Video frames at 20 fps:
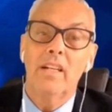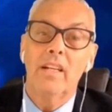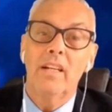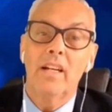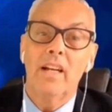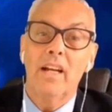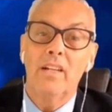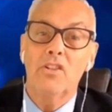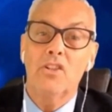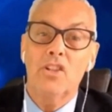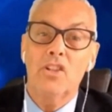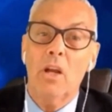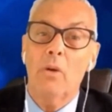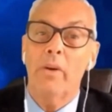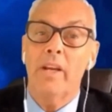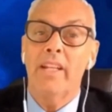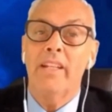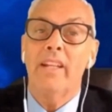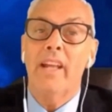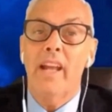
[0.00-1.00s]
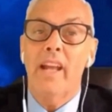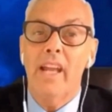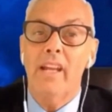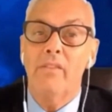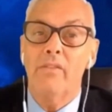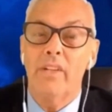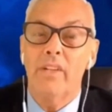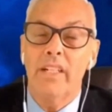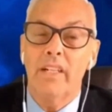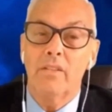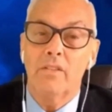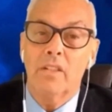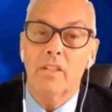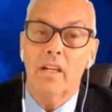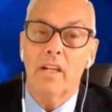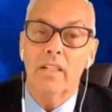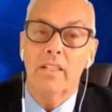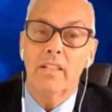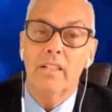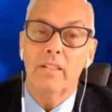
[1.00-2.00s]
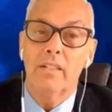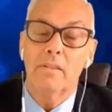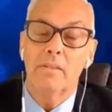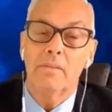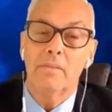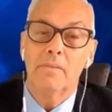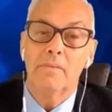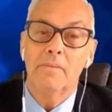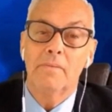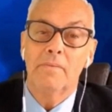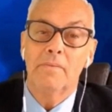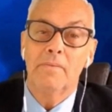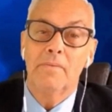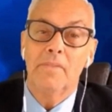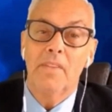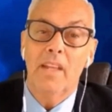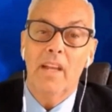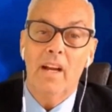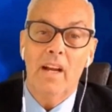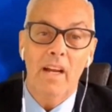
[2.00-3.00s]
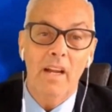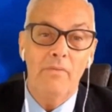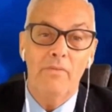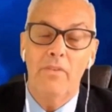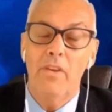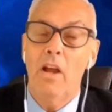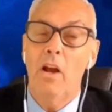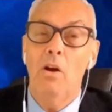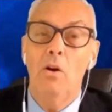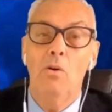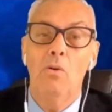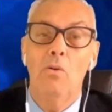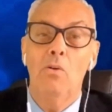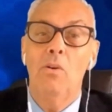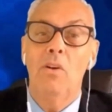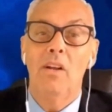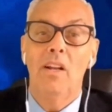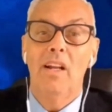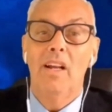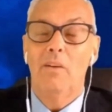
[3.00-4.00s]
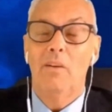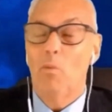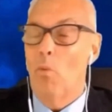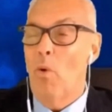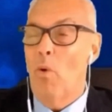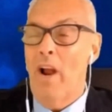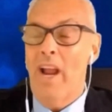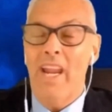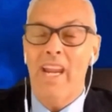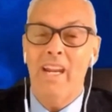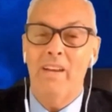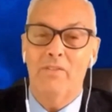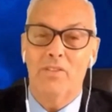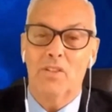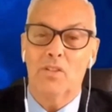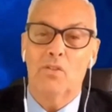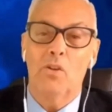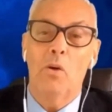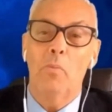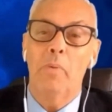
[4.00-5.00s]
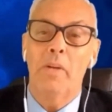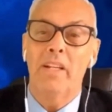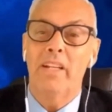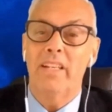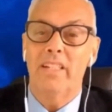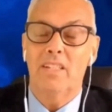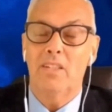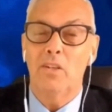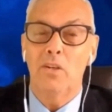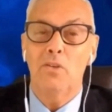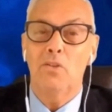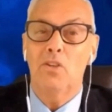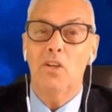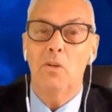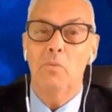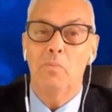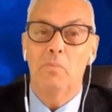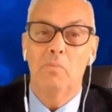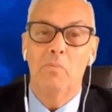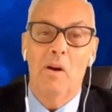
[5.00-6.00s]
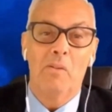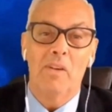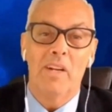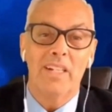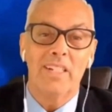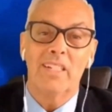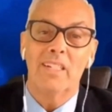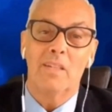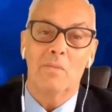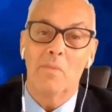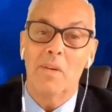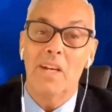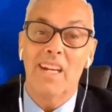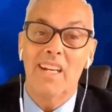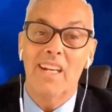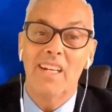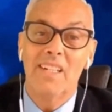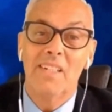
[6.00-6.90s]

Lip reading: and show it in their hate videos, guys. I have no way of stopping this. YouTube won't listen to me.